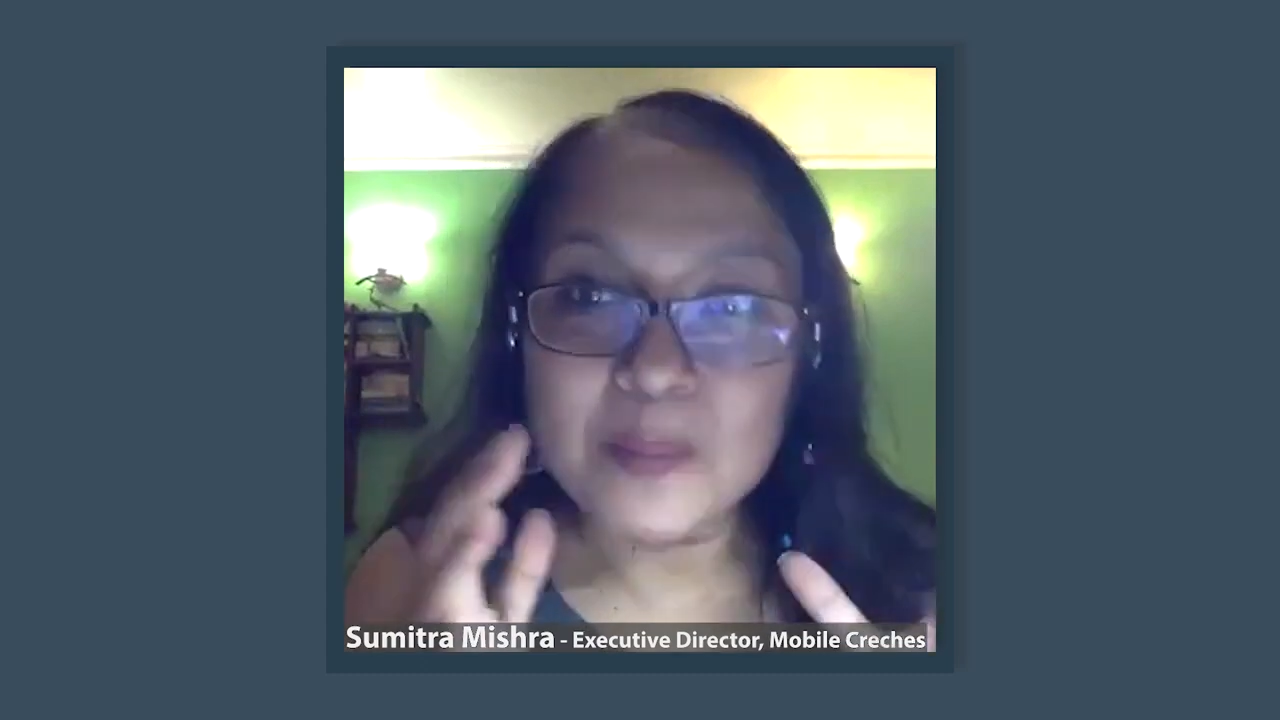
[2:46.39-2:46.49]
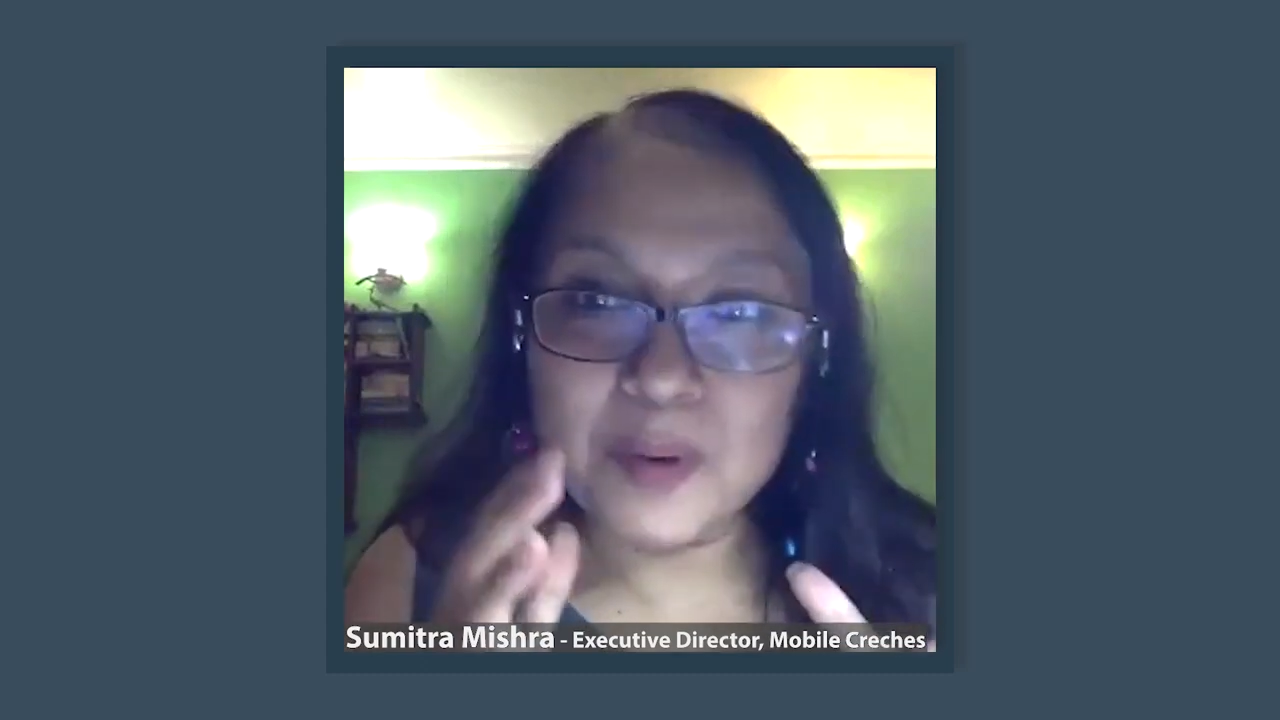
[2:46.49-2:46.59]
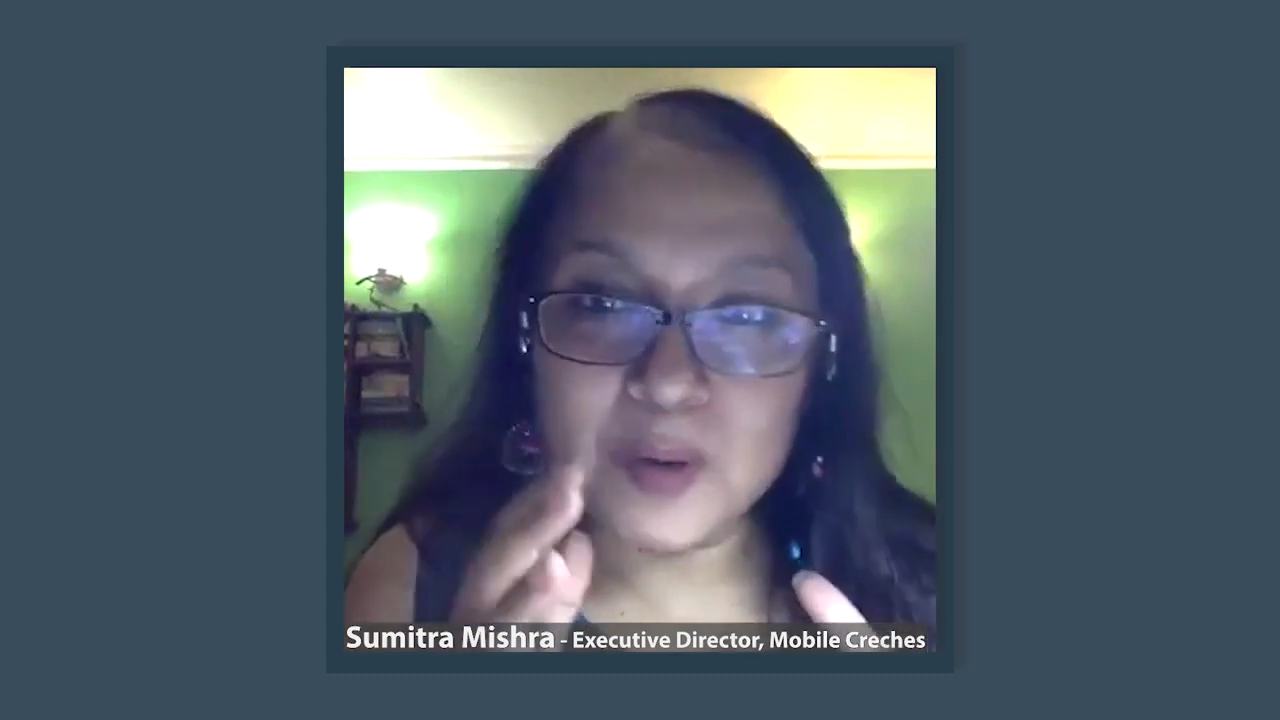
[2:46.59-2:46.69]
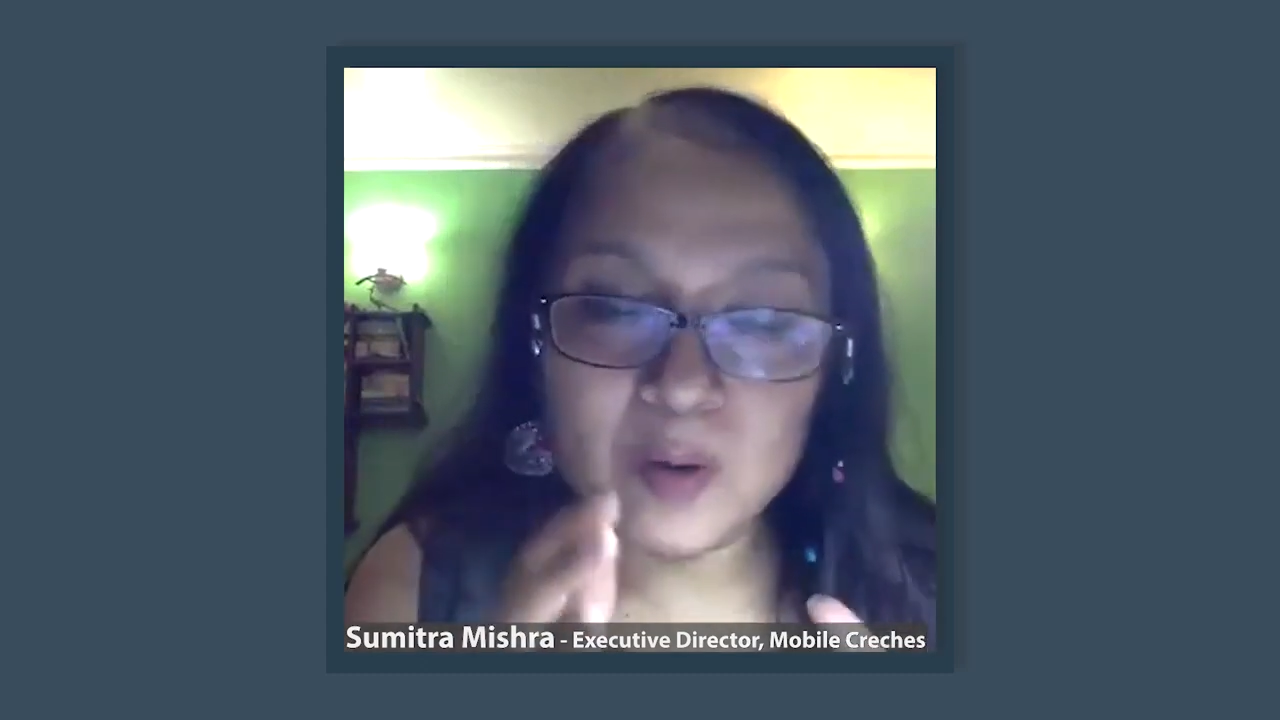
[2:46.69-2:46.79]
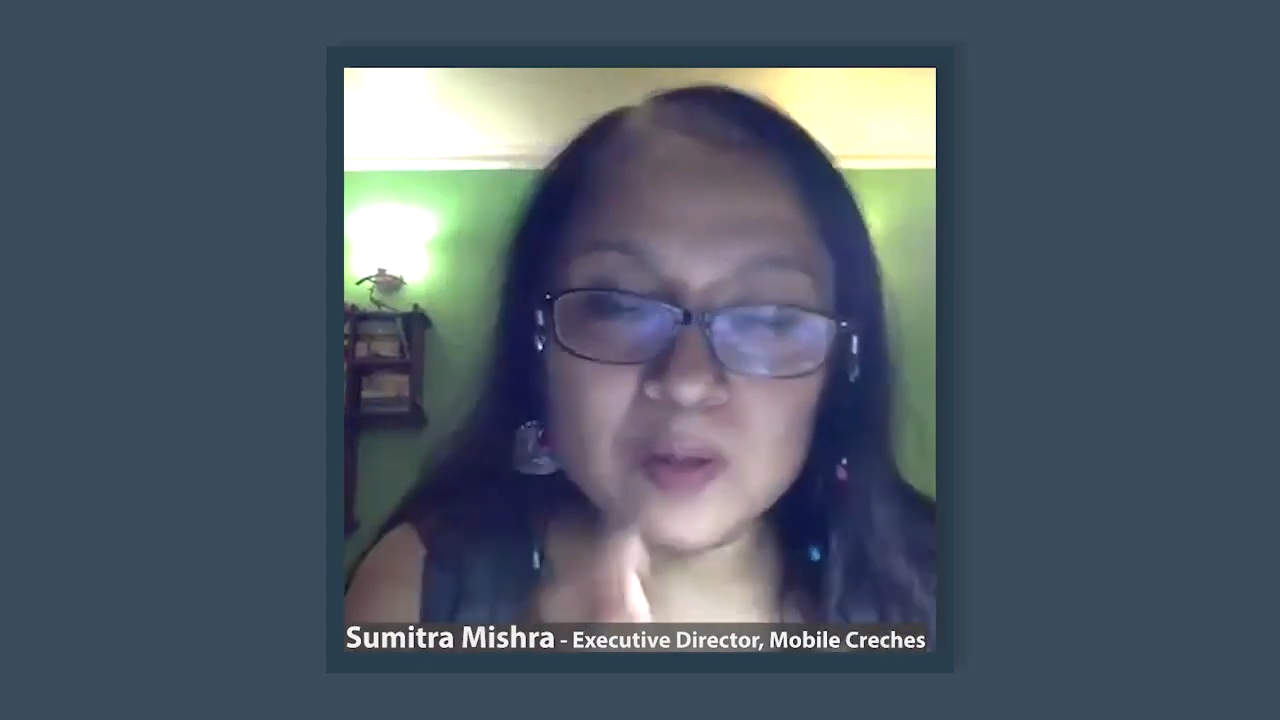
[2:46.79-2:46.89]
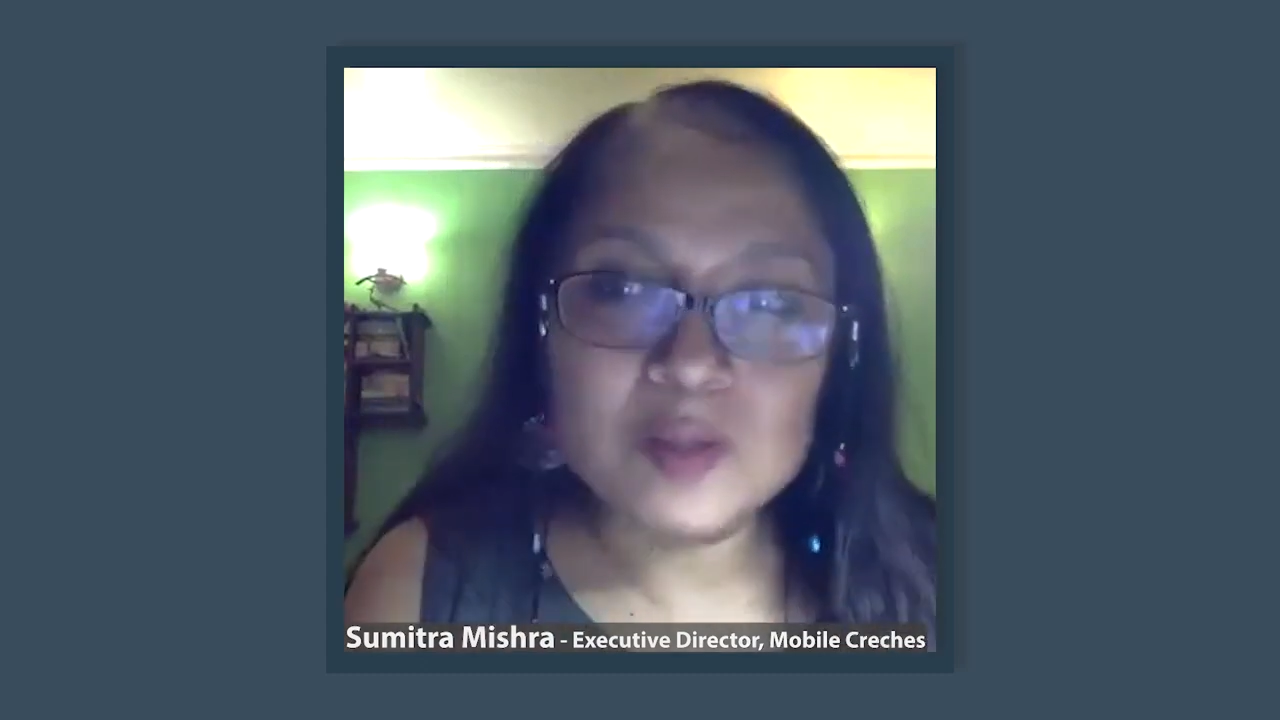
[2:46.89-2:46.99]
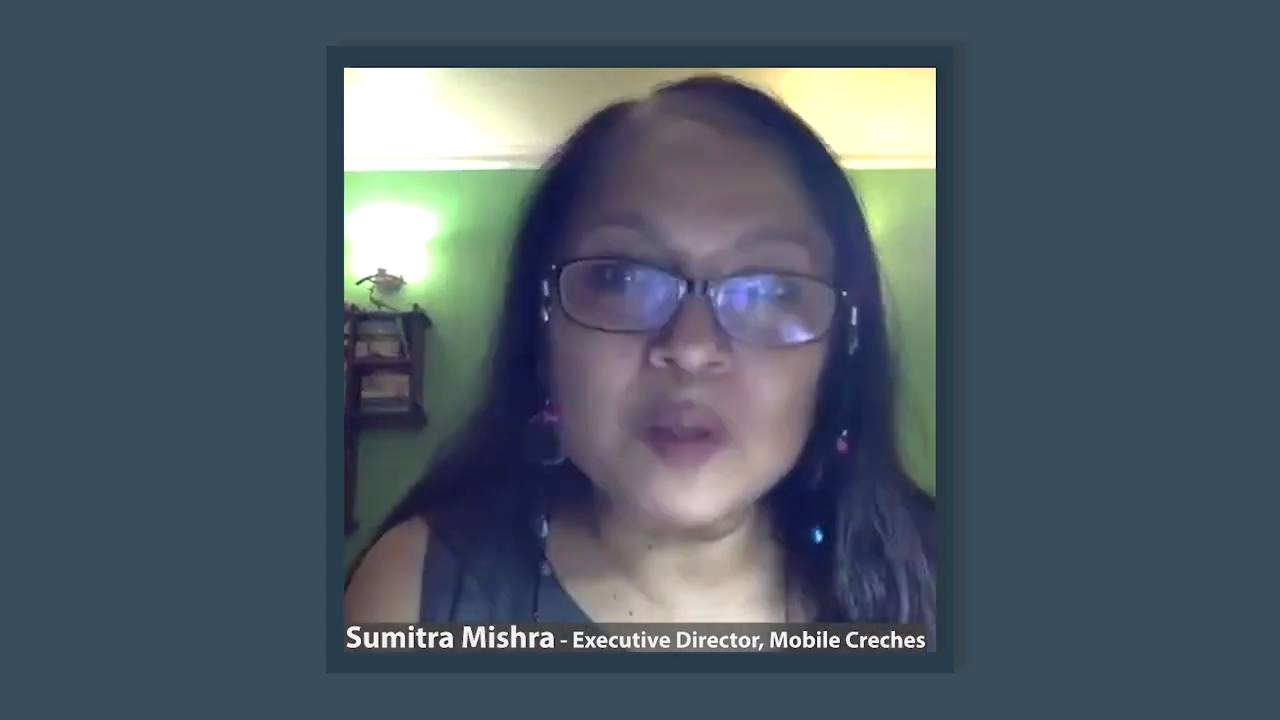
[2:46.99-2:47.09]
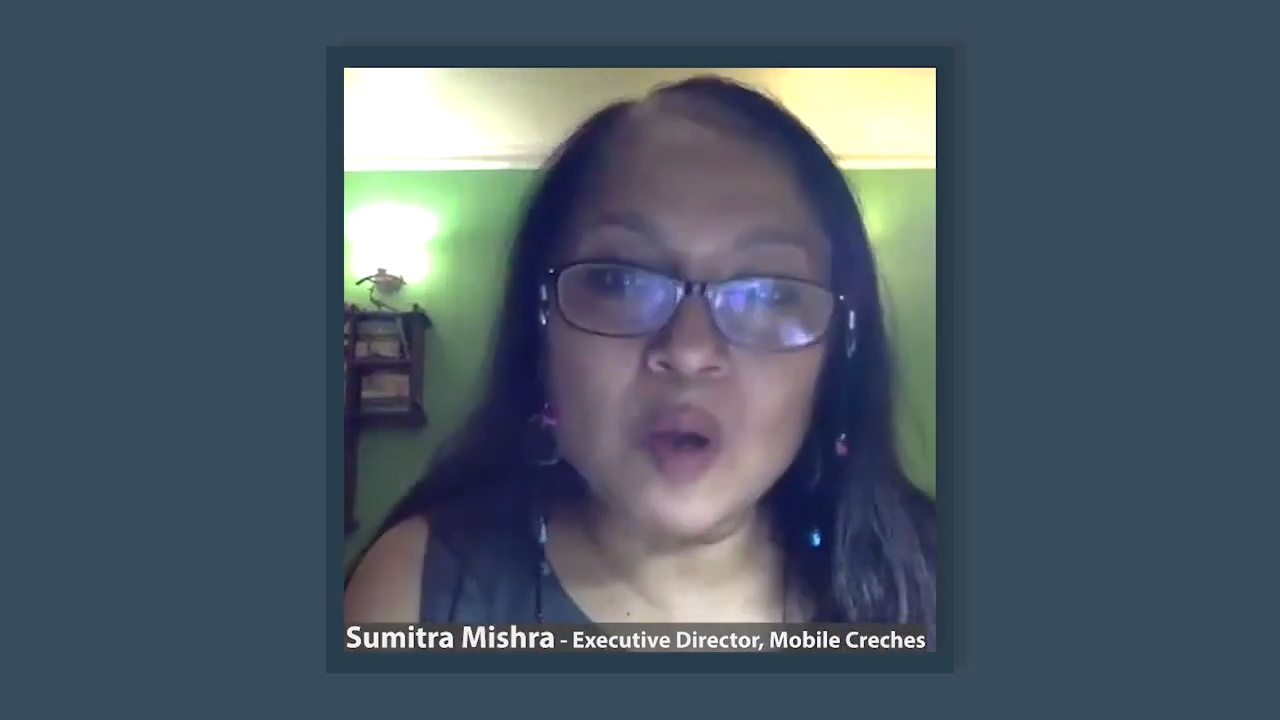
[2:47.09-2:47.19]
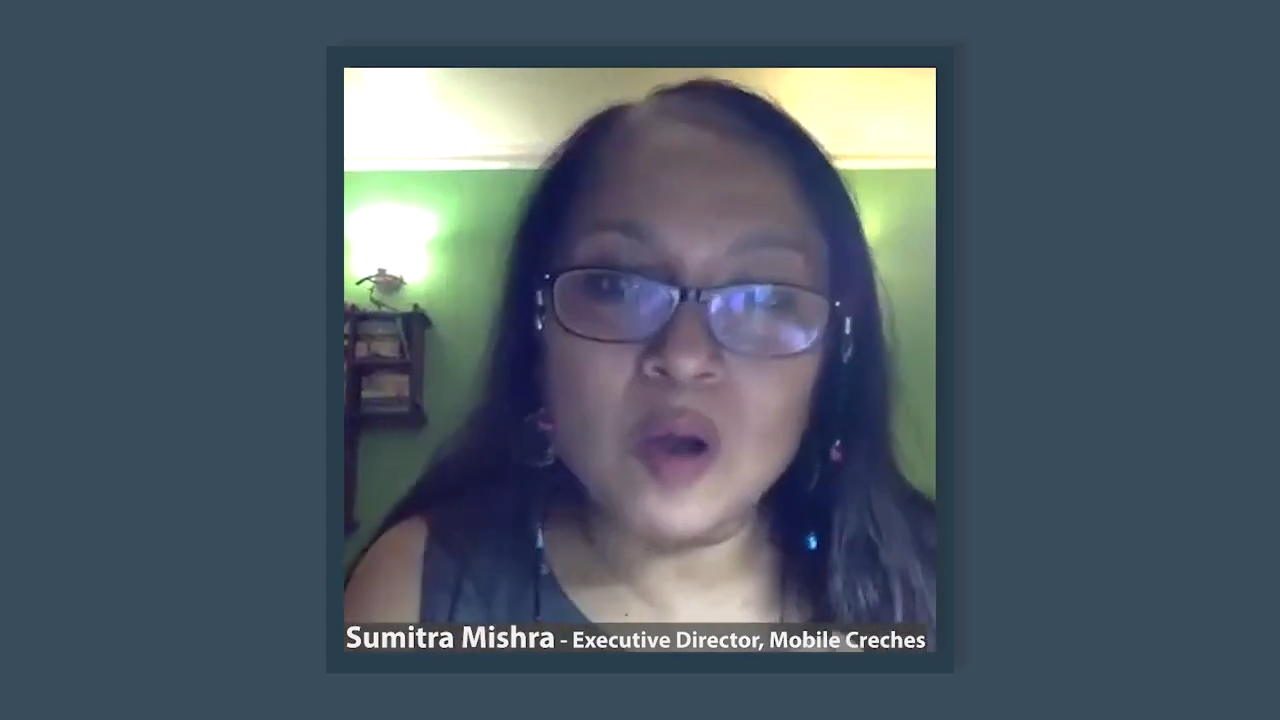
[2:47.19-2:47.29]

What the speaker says: but also the